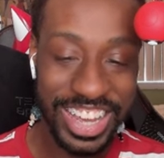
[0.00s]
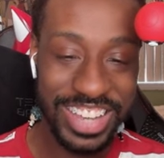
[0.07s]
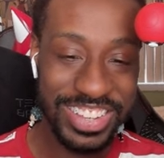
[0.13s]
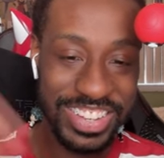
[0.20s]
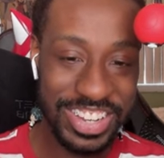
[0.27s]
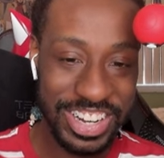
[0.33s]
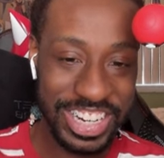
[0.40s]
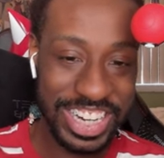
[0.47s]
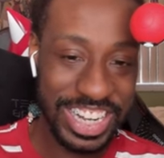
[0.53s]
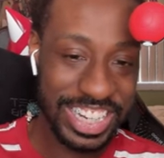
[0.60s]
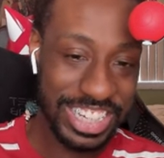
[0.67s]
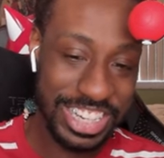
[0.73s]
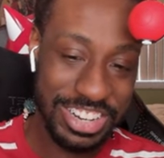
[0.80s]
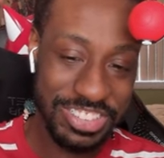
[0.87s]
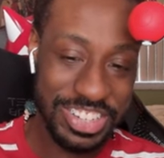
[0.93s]
You hear
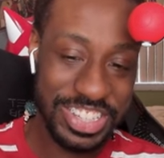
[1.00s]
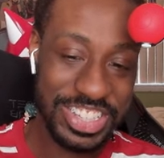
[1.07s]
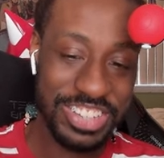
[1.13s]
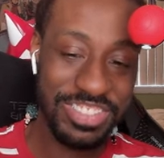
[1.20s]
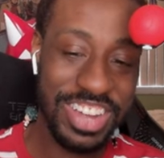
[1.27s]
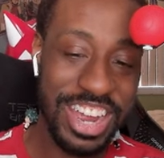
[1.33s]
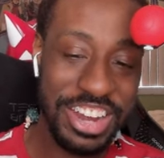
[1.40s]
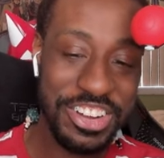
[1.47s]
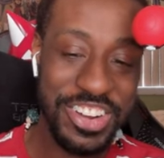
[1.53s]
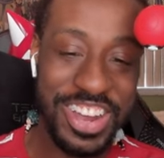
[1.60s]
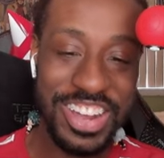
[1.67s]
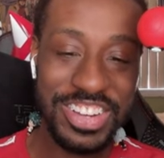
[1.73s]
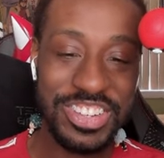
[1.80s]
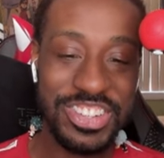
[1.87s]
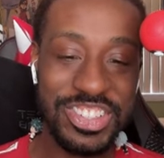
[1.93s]
like the harmonies in the background.